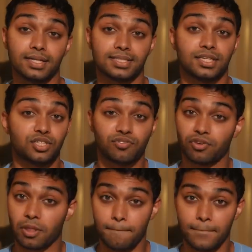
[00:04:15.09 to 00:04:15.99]
As such,
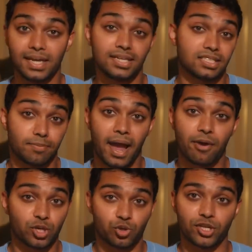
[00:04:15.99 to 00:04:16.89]
for the biggest
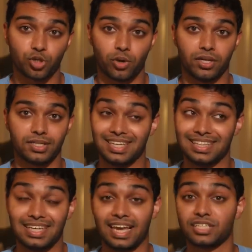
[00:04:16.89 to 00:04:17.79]
pirate treasure hunt
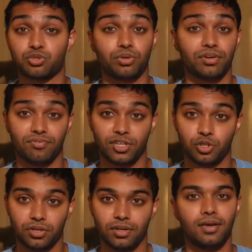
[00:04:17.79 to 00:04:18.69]
in the history of
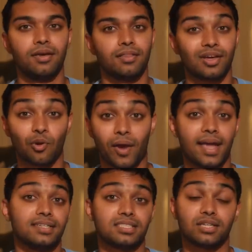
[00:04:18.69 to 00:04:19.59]
fiction, the
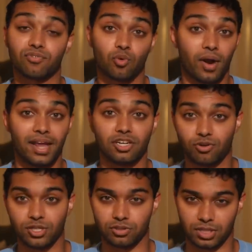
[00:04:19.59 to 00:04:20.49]
grandest of grand
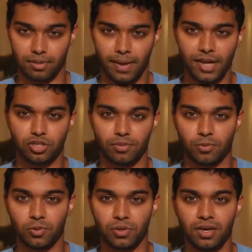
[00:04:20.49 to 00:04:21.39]
treasures
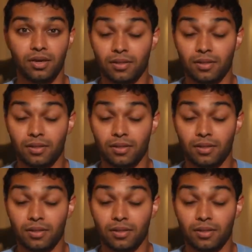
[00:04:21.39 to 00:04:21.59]
imaginable,